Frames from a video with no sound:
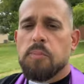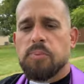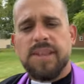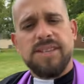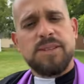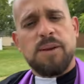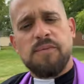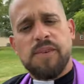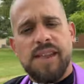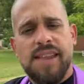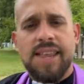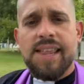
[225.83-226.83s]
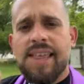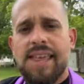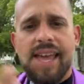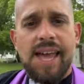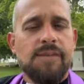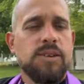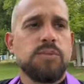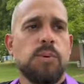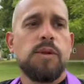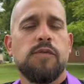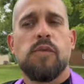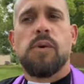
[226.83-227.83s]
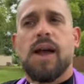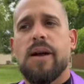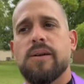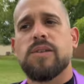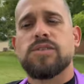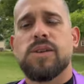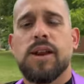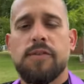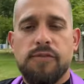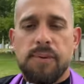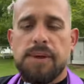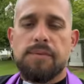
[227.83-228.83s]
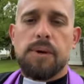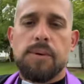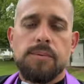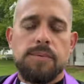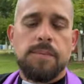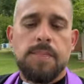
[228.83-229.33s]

Please don't forget, every twenty-four hours you get a free vote.